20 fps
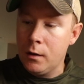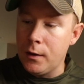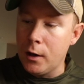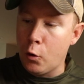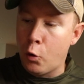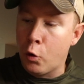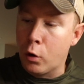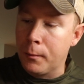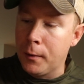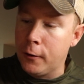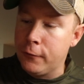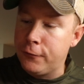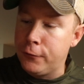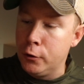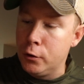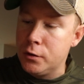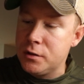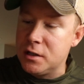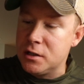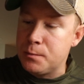that Hormel
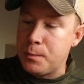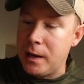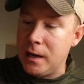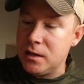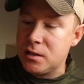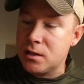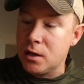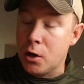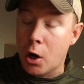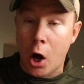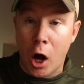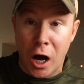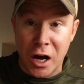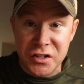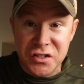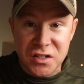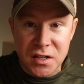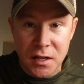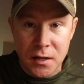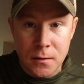Foods is based in
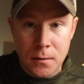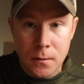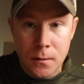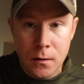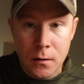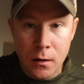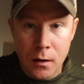Austin,